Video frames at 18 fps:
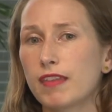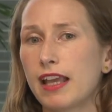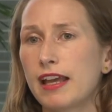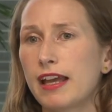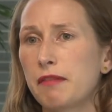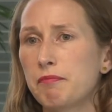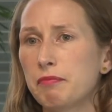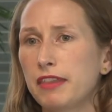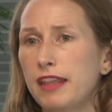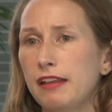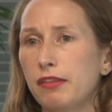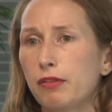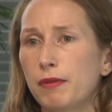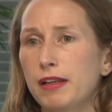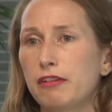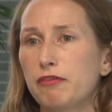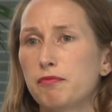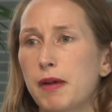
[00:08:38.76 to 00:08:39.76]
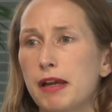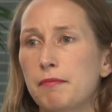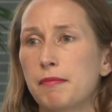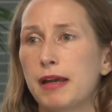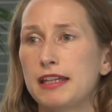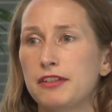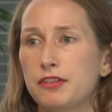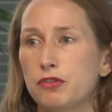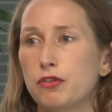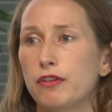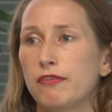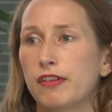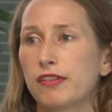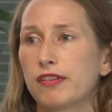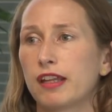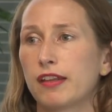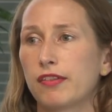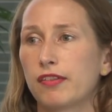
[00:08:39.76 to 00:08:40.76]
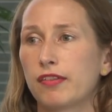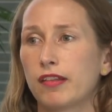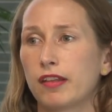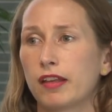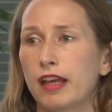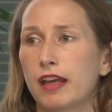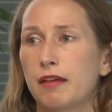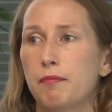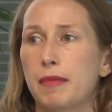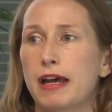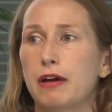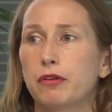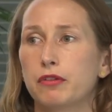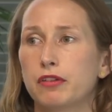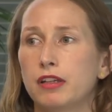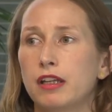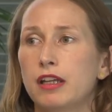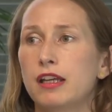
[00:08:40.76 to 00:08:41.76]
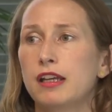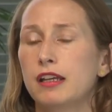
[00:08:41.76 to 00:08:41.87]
Um, that's one of my major nervousness about